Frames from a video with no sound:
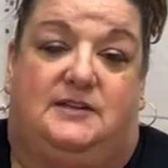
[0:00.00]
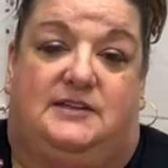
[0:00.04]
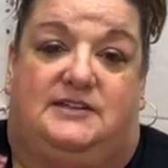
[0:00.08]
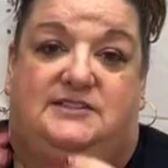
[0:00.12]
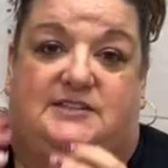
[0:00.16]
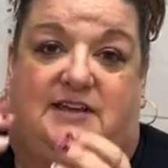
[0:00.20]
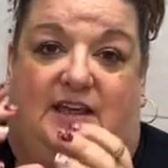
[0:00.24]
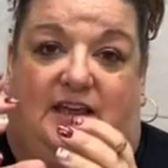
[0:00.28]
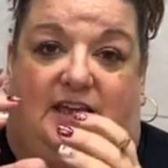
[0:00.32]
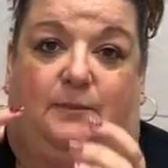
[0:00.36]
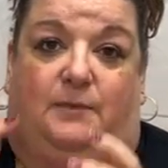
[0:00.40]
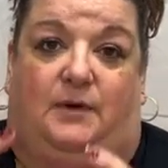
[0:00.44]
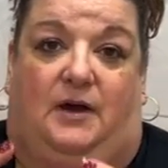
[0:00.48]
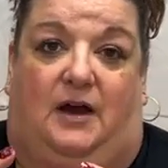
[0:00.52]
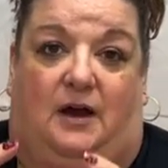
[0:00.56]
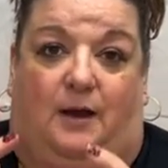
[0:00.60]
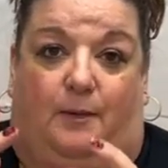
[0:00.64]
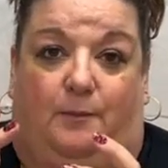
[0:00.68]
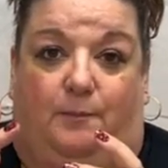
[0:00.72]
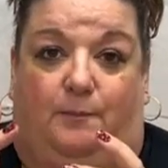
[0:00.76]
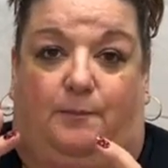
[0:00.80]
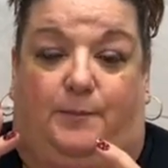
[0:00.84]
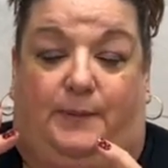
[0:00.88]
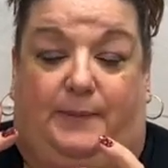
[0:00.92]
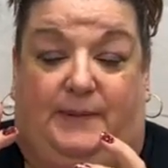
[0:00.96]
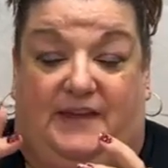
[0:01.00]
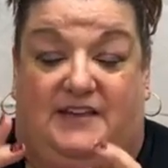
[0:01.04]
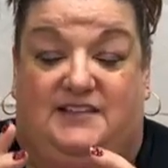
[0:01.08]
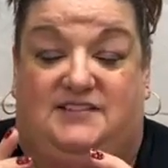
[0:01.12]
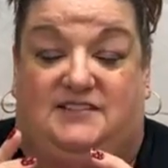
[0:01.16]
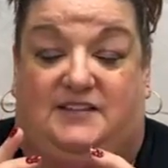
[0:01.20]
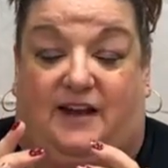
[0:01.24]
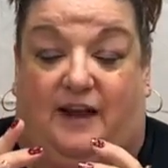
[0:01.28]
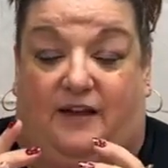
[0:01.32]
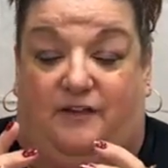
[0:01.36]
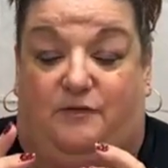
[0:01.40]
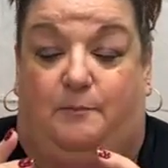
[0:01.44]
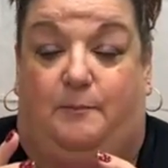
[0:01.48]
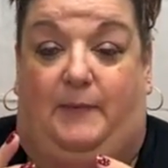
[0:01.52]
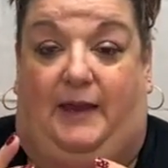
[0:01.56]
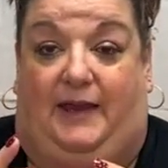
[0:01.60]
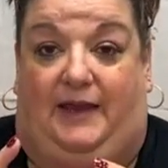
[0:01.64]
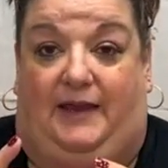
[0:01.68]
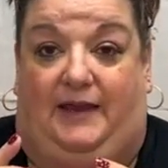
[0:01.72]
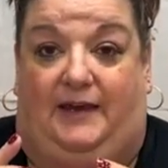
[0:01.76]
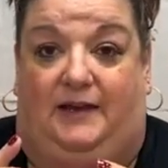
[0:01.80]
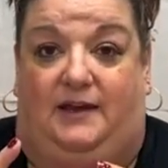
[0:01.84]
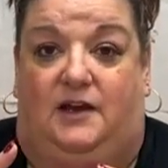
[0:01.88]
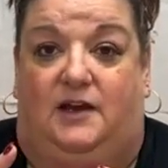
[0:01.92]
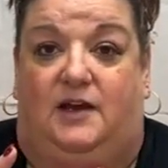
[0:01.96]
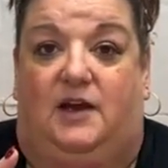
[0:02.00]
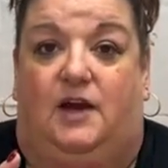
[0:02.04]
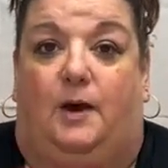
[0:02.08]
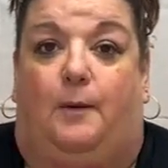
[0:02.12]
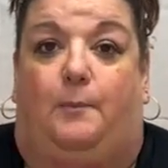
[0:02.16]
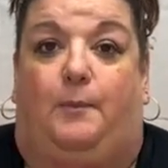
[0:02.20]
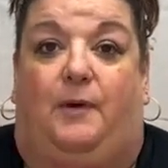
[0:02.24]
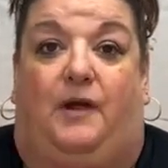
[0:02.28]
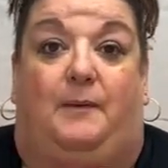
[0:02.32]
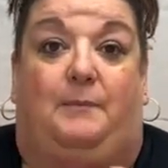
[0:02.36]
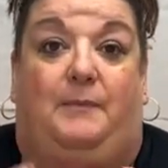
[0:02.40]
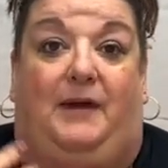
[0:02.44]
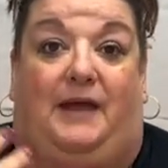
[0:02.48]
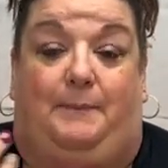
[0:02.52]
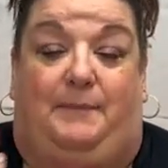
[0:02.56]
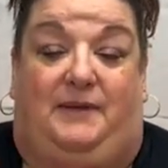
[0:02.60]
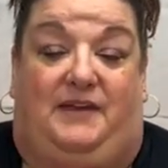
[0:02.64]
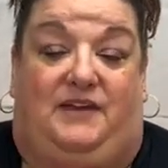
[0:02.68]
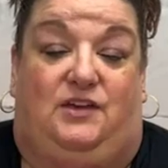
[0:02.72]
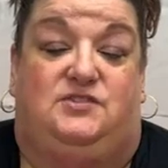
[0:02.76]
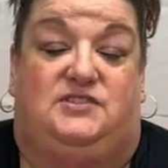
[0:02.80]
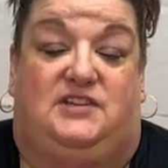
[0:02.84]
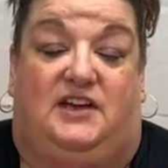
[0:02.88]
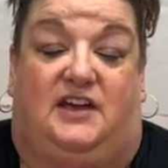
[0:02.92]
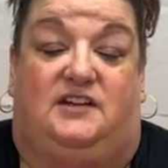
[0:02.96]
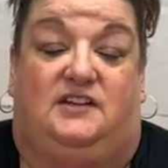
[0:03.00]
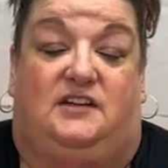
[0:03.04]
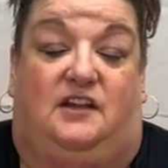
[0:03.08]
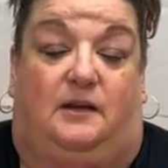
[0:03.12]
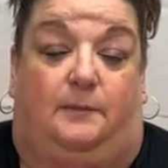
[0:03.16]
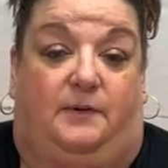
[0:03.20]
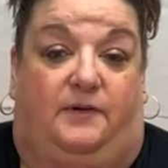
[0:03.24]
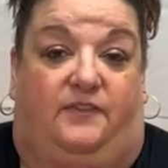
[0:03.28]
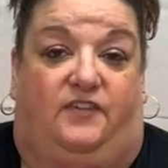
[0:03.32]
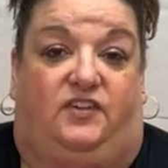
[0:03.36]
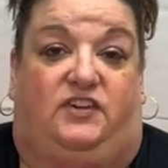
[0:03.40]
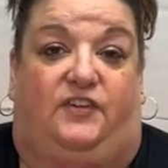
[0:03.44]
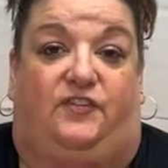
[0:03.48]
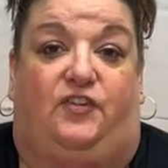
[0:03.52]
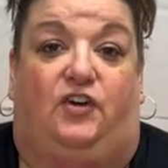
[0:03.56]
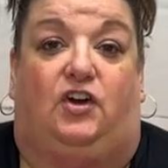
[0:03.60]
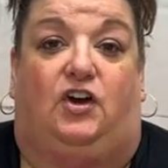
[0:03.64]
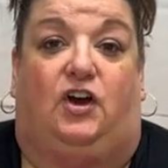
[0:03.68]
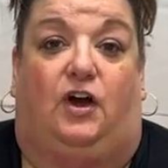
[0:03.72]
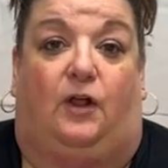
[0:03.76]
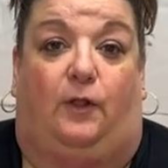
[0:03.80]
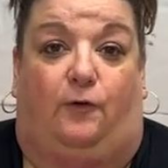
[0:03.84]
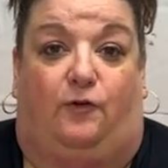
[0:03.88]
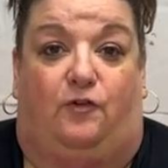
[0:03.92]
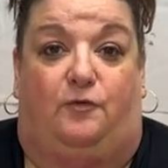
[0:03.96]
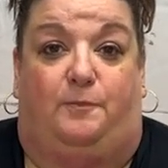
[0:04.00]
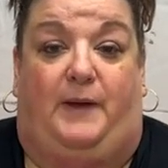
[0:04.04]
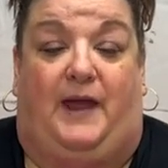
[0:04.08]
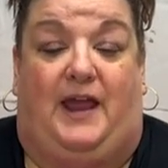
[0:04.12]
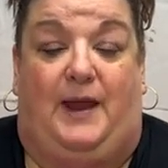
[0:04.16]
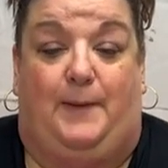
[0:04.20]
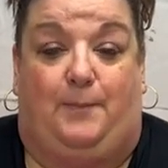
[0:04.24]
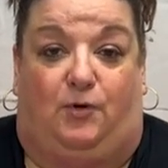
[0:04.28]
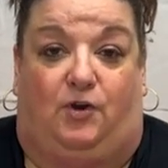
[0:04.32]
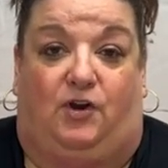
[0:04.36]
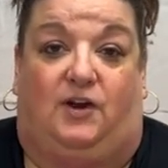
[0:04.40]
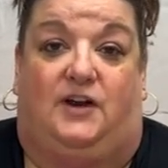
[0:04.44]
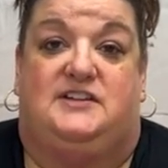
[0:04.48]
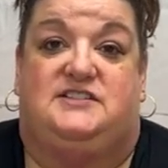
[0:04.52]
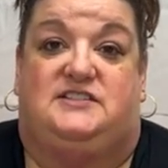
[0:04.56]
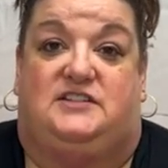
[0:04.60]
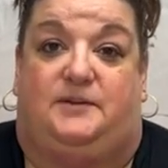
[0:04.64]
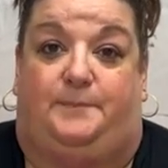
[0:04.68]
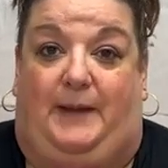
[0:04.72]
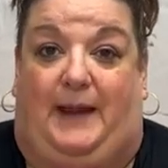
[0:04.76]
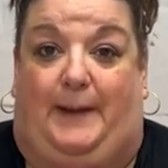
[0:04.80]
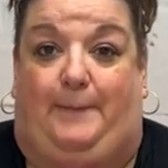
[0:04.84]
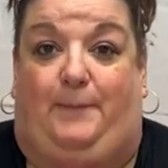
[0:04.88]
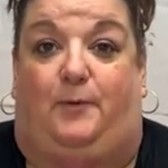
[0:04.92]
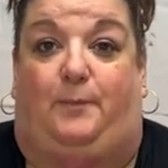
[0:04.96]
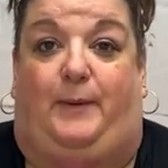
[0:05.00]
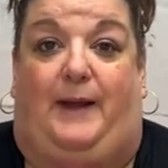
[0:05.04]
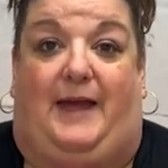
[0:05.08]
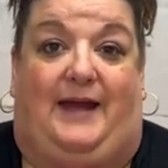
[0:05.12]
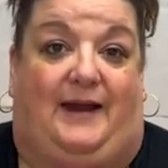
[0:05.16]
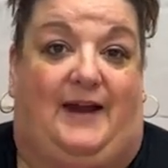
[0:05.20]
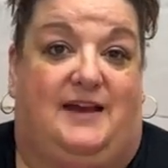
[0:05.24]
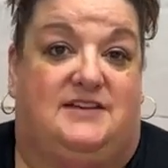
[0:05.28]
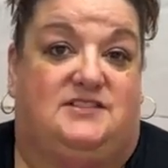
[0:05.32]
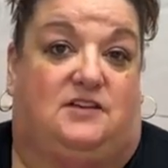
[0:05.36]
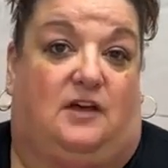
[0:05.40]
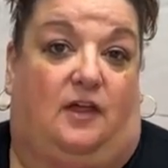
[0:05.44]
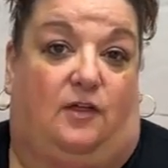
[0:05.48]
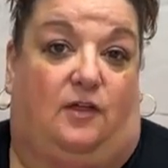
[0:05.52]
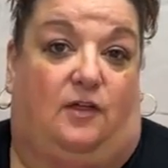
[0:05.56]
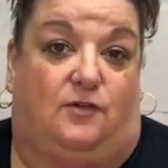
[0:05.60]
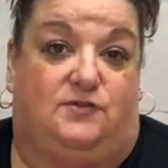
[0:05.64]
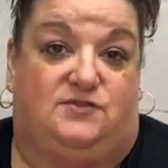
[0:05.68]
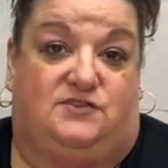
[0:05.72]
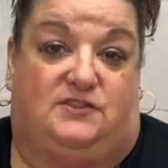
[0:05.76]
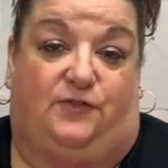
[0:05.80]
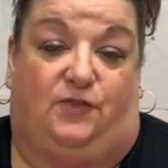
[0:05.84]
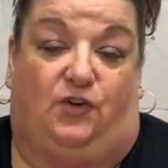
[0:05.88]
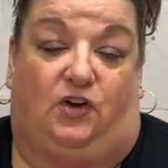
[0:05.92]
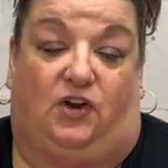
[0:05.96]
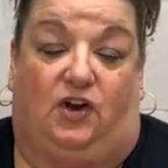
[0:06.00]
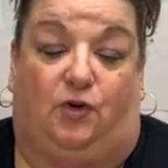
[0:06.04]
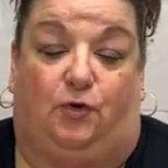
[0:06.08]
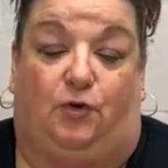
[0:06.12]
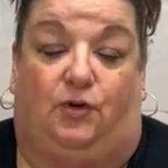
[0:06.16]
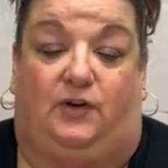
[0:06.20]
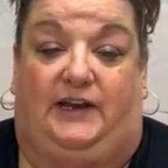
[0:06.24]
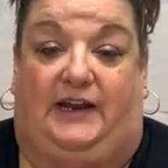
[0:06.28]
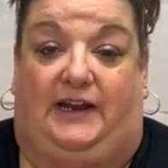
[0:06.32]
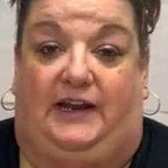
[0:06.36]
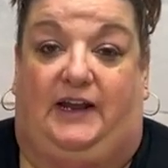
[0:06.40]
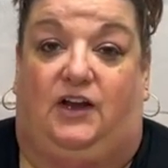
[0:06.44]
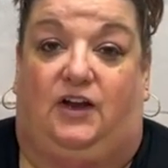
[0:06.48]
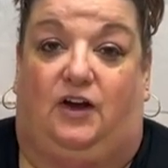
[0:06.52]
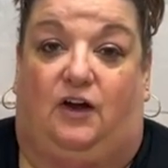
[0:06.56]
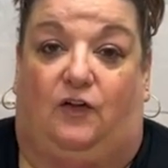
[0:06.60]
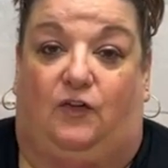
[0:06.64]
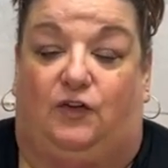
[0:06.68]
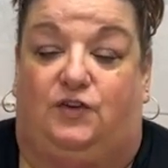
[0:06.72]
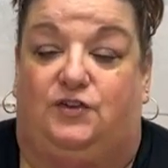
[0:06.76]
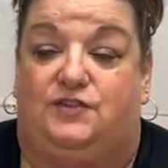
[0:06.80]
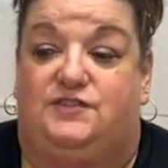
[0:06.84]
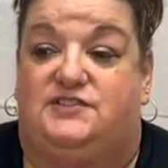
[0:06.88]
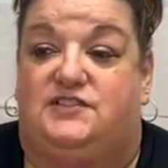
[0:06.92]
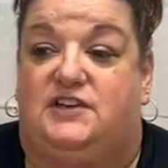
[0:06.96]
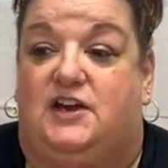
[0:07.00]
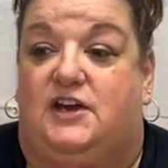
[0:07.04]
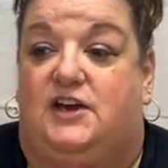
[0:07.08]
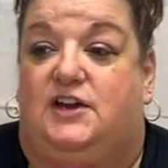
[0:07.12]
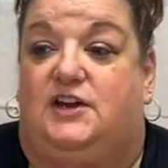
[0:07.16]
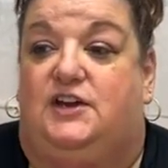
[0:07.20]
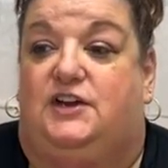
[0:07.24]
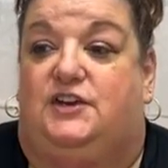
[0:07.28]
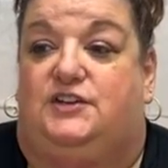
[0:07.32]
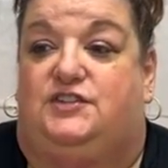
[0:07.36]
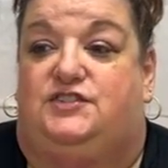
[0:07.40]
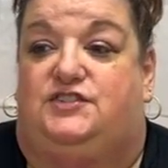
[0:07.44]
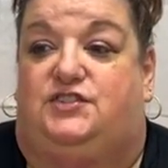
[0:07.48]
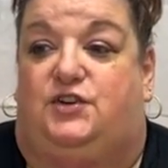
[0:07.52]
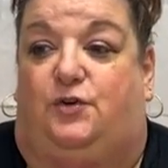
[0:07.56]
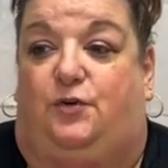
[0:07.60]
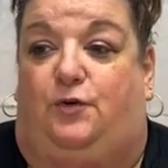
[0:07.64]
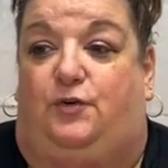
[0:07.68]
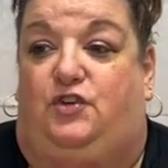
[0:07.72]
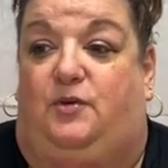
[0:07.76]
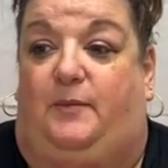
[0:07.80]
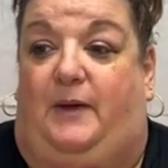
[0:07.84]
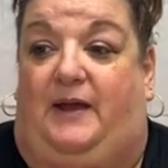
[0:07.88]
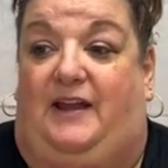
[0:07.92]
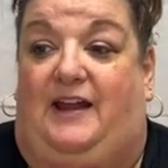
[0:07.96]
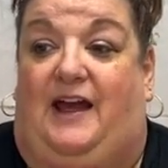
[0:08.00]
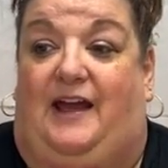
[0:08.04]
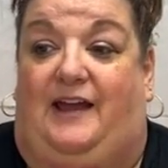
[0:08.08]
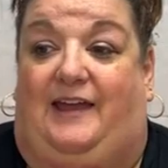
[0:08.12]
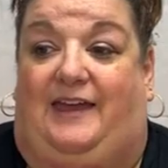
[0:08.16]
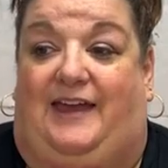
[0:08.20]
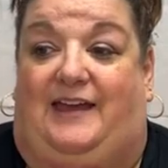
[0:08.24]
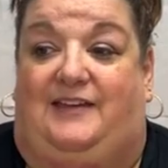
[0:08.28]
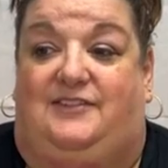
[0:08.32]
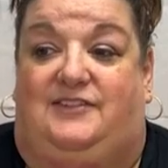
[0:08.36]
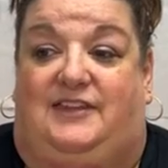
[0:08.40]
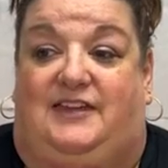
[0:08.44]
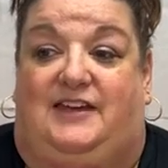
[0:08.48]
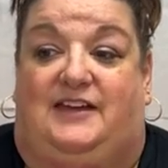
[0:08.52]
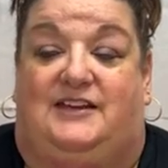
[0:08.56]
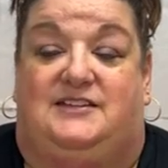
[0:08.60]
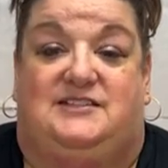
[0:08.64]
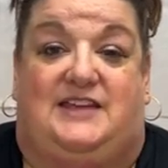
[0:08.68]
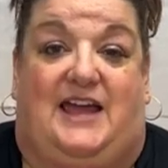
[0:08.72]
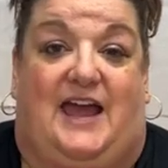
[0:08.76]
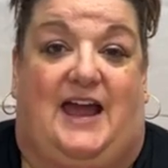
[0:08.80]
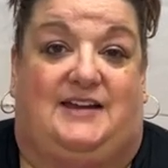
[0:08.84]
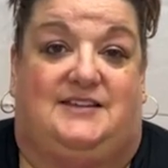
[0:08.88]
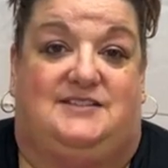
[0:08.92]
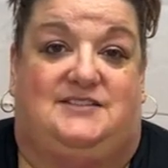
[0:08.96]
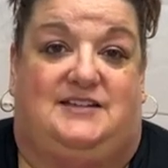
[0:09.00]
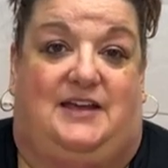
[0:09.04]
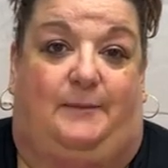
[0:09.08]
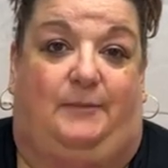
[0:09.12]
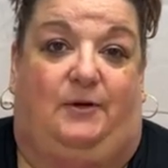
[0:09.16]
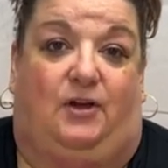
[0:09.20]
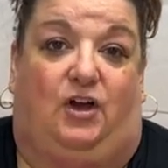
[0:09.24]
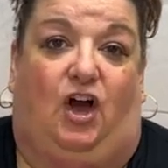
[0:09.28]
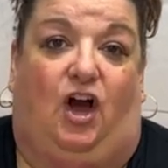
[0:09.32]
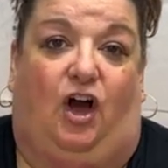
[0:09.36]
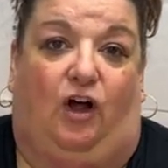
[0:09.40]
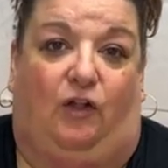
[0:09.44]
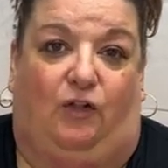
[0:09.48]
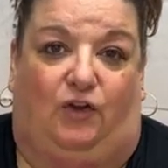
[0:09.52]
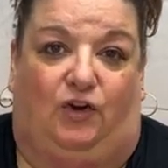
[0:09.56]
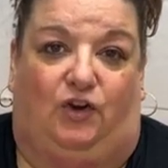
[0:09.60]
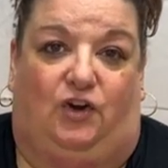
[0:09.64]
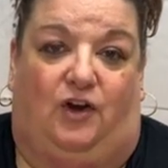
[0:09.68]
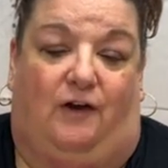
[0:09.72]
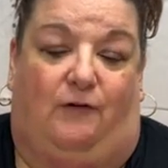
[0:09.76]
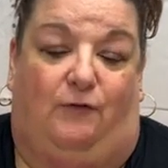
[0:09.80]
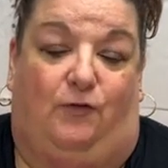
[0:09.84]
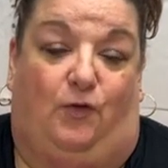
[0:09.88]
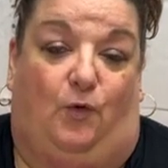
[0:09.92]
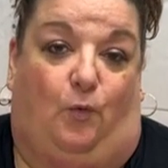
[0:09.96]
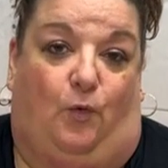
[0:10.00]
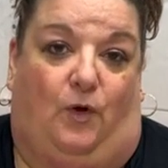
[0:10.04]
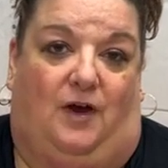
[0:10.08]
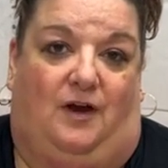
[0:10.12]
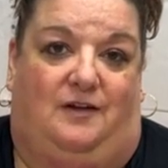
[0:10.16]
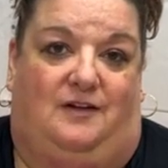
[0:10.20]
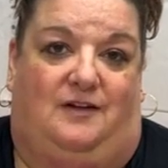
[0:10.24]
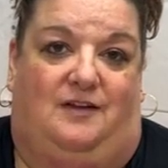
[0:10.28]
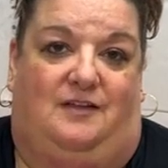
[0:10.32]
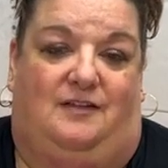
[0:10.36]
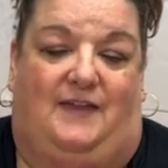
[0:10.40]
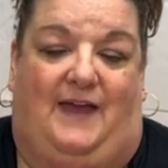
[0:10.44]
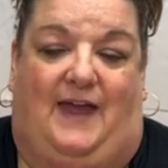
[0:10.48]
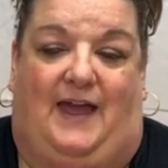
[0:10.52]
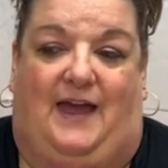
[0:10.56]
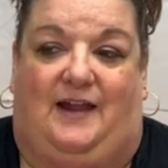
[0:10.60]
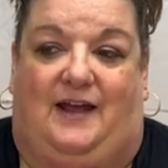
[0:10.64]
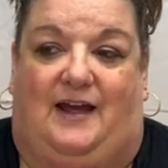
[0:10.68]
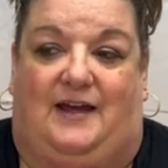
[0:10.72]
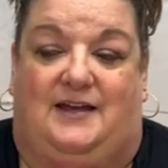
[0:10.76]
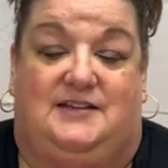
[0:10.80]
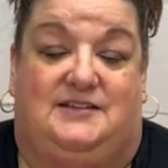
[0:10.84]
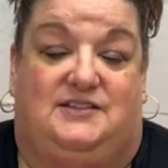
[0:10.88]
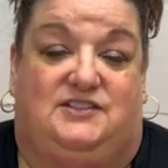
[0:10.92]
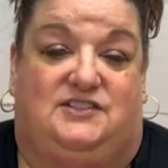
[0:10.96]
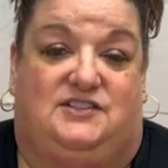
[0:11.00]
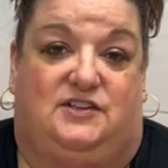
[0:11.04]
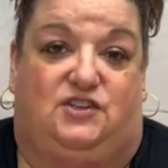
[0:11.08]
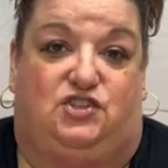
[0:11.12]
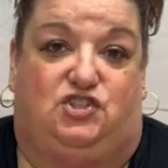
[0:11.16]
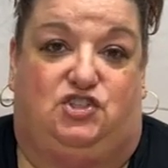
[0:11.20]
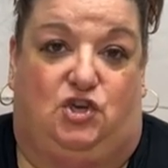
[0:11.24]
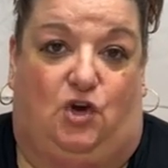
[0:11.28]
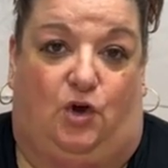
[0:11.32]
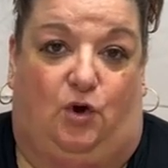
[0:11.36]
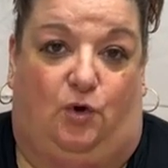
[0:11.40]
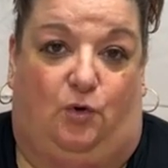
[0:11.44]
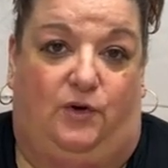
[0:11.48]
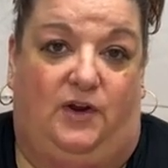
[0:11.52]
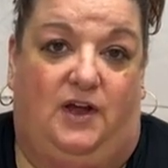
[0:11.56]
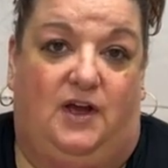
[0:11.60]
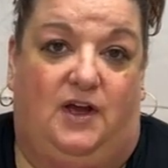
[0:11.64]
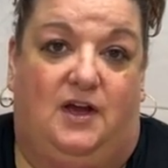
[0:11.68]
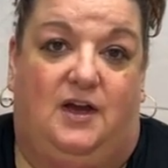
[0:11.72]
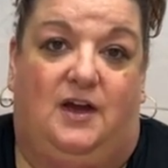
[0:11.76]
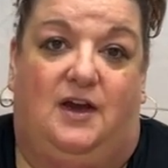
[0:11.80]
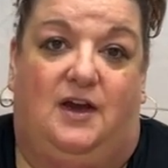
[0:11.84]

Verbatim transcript: the same um, piece that I've made, but I might be using a little bit of a different color of paper because the paper pack has all those different coordinating colors. So you may not get the exact same color of the one that is shown,